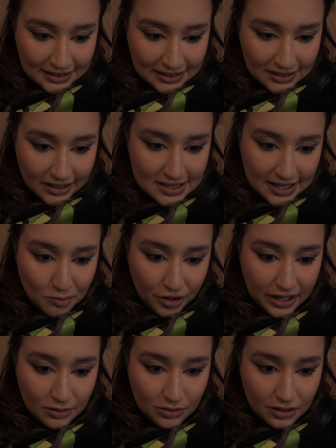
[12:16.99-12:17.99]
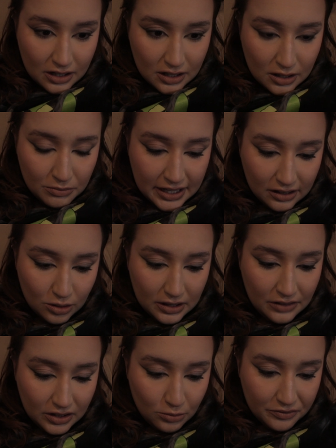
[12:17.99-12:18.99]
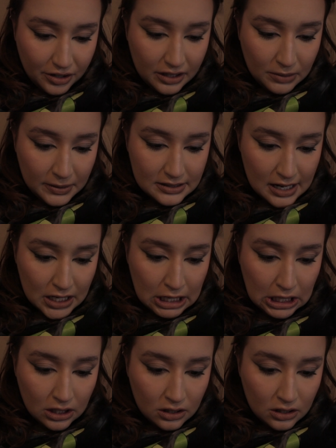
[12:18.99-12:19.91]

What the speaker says: But I just added more grain. I'm going to leave a little bit of grain, maybe 10.